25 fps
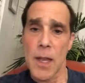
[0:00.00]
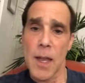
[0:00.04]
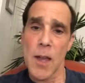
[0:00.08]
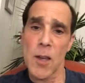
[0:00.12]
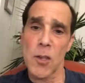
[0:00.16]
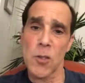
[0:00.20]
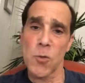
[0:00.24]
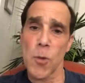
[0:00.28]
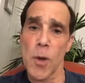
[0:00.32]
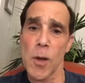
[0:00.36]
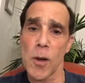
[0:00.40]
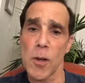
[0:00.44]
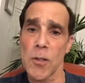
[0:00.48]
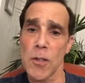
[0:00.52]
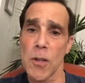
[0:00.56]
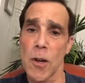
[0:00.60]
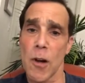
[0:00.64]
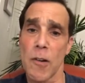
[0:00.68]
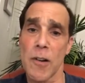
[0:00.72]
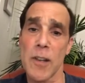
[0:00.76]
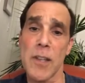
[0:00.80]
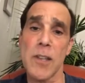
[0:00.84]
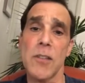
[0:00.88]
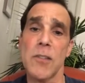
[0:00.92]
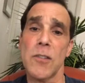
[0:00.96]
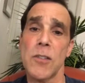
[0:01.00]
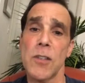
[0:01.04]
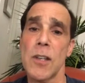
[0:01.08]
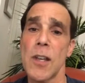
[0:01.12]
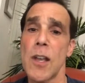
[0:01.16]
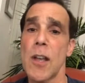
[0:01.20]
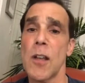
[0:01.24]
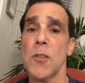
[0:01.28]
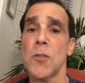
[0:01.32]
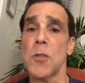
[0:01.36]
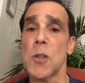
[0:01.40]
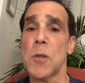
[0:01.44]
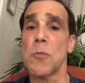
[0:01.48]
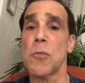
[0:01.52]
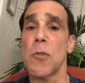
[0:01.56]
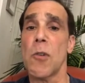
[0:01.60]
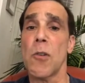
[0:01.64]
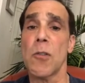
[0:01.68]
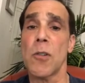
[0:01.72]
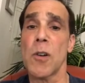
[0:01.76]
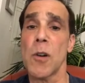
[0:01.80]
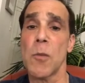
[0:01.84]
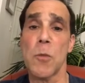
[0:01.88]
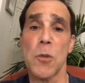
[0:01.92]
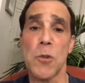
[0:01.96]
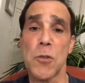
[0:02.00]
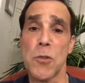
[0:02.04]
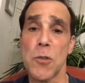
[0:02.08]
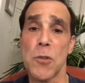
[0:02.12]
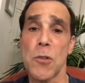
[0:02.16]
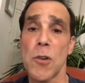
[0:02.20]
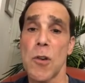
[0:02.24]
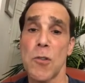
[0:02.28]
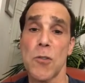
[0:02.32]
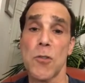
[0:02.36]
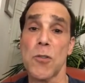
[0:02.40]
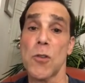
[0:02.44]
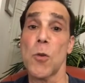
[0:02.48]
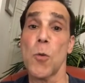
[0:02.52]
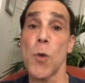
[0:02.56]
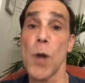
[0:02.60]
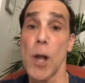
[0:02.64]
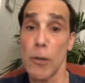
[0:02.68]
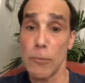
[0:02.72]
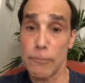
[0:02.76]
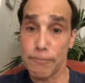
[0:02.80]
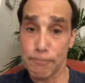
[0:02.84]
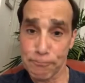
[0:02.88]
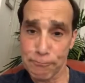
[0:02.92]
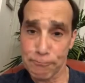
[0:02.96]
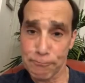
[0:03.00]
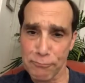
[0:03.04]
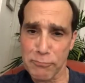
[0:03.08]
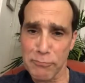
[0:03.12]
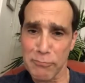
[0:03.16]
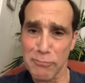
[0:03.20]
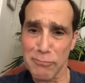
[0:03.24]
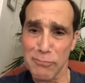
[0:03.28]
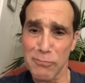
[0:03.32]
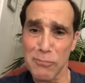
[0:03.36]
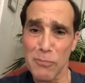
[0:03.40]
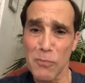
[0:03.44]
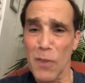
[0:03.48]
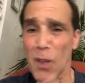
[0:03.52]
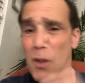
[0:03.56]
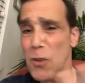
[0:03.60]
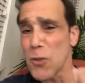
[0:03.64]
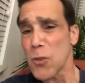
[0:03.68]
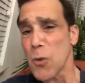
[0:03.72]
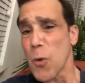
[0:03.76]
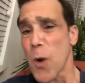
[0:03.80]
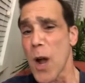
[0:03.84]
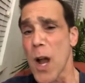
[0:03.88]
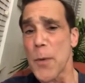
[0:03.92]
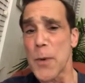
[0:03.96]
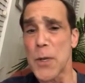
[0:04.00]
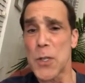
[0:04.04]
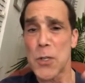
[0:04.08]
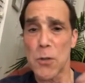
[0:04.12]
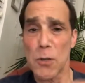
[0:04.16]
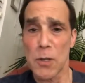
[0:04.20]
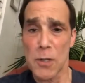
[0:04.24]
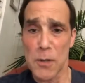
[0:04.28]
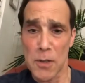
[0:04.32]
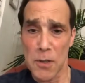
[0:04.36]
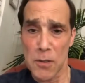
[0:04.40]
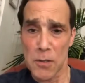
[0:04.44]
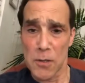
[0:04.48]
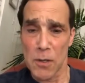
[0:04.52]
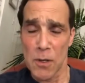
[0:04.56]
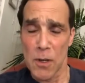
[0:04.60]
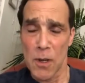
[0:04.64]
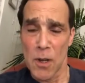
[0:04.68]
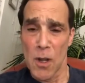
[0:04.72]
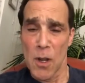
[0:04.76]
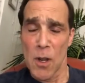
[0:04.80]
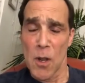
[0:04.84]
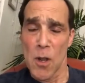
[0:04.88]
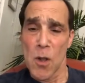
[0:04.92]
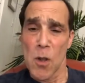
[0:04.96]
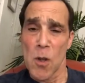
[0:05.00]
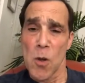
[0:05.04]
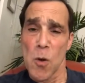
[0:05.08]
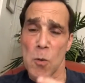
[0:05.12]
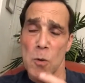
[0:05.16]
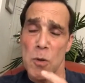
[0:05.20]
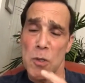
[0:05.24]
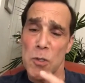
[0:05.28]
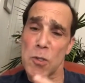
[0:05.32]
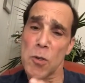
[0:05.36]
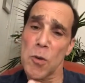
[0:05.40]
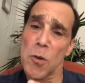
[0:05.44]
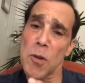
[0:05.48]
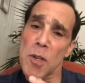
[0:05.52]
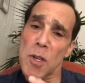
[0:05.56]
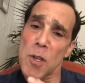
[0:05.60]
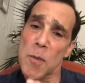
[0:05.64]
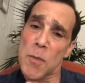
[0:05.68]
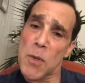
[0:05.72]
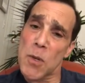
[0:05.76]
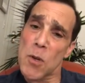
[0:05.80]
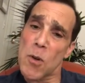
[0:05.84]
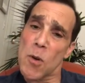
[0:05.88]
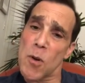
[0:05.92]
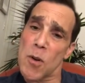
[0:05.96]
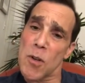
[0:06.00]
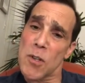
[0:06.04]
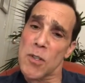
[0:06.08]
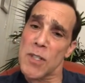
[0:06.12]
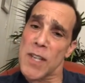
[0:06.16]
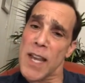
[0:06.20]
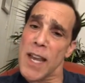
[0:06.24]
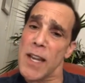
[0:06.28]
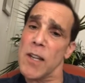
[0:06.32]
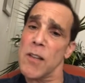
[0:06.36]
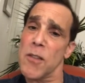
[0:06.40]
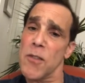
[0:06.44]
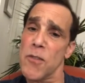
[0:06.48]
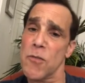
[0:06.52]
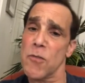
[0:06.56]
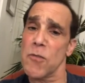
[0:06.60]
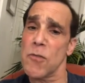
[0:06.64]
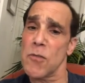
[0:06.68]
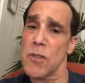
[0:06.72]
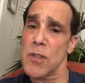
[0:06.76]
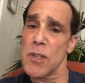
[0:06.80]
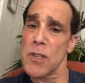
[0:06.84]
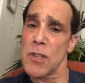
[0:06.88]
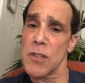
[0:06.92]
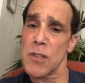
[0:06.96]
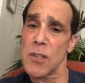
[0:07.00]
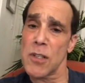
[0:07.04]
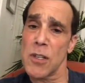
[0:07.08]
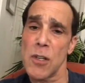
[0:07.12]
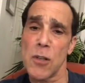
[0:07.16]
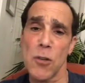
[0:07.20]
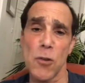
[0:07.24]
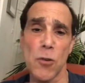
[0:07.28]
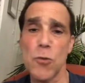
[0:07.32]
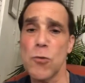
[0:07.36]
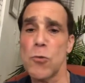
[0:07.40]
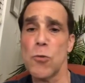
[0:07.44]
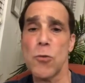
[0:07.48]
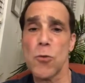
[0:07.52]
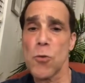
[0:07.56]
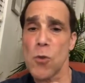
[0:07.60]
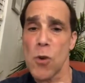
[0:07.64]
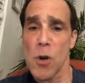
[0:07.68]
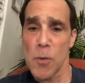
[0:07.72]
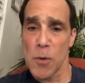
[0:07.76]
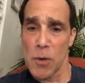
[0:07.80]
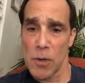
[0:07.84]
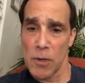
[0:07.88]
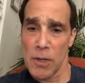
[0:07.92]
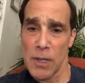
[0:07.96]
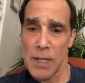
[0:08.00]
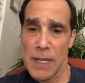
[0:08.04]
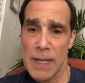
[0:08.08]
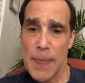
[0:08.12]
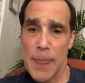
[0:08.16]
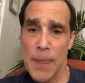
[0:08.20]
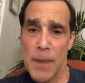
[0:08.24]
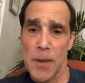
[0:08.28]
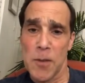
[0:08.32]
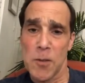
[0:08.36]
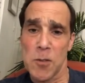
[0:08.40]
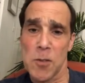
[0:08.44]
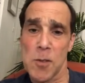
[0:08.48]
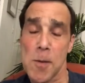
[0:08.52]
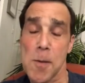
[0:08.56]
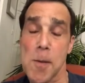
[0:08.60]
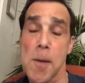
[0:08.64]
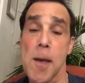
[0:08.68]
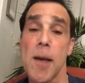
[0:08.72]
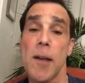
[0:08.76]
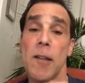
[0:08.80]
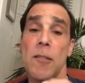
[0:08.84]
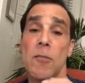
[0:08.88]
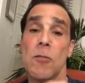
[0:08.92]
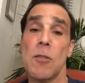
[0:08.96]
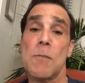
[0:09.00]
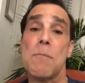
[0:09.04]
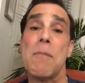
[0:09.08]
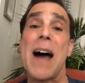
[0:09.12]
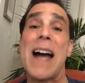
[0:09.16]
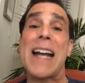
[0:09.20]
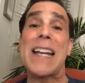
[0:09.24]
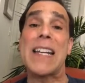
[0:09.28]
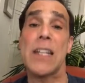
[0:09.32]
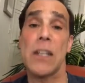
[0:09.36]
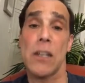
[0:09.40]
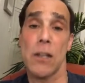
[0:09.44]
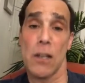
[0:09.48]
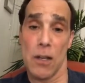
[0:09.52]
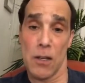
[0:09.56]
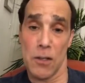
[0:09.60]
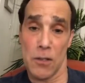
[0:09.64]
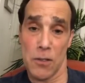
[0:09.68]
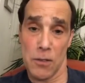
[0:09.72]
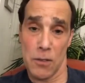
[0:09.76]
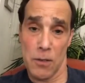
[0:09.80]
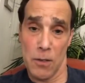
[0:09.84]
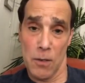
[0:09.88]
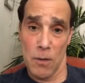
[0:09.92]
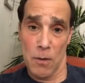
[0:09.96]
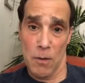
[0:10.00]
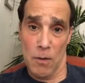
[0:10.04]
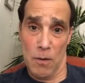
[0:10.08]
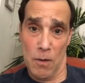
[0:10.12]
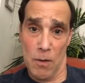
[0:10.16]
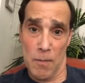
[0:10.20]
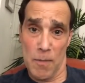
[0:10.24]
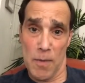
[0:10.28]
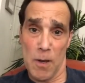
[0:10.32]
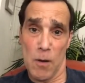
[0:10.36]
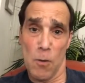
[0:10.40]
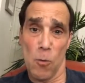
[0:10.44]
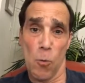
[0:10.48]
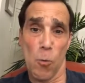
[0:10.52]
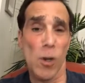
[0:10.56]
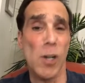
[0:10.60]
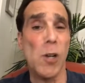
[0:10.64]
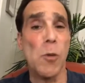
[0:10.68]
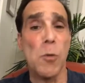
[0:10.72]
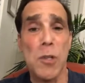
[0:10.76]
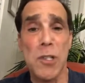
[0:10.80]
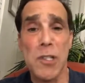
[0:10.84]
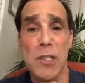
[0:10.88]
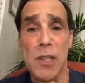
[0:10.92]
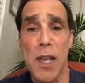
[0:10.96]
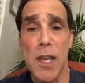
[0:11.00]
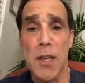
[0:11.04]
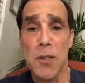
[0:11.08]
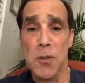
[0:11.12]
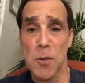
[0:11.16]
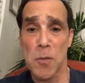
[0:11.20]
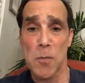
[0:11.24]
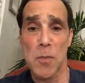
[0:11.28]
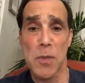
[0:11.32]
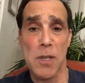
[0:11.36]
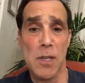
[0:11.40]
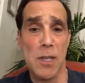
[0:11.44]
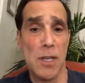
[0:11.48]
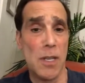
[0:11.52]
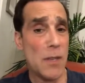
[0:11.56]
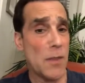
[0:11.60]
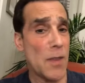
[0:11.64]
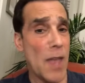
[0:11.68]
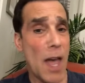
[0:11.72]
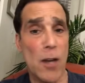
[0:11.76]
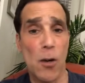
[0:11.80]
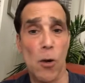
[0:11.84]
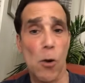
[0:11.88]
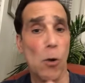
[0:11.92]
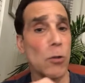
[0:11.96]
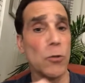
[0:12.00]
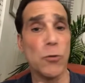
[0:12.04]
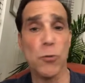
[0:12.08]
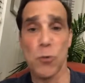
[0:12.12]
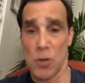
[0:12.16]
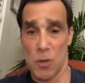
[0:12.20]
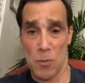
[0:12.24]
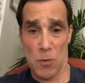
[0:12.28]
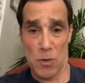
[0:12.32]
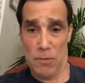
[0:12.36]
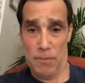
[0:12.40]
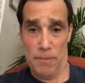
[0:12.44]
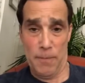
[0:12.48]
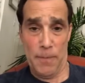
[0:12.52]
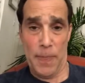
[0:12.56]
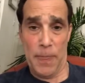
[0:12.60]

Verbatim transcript: as well as our ECLC program, which you know so well. So, why are we doing this? We're doing it because getting through this new normal is about reminding us about what it was like to be in that old normal.